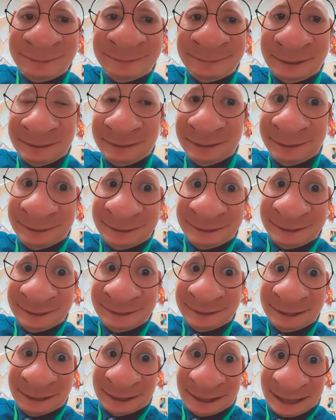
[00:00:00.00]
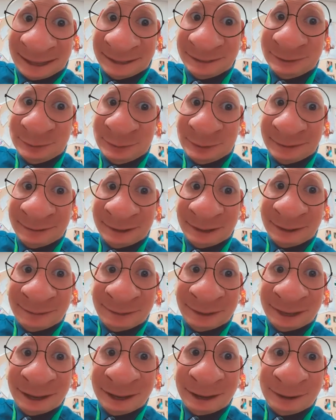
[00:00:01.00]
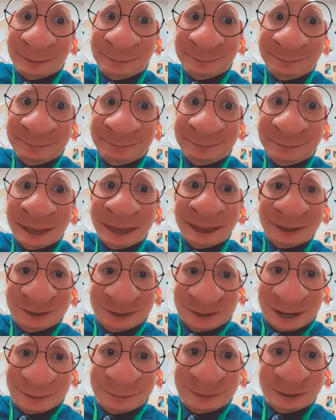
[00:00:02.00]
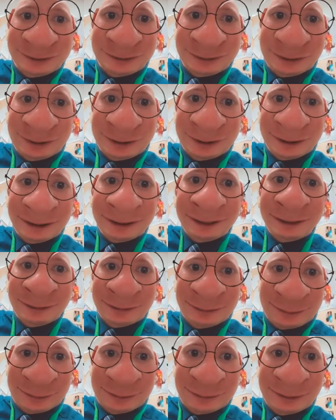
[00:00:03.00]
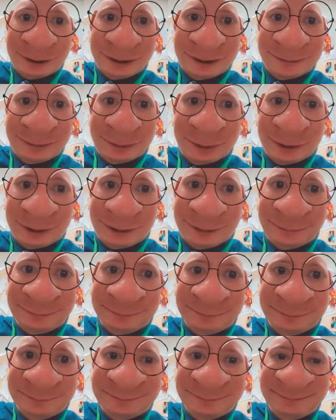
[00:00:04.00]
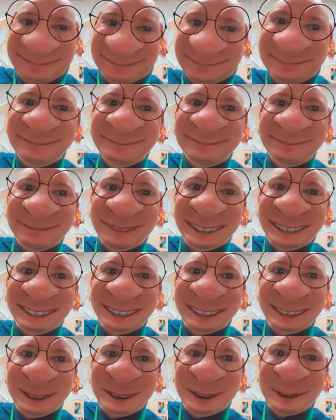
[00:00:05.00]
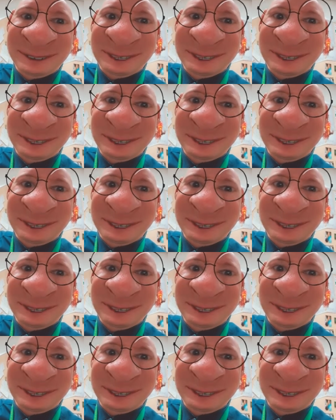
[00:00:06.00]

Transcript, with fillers: I think this is the last trivia of the year, chapters 30 through 34. Let's get going.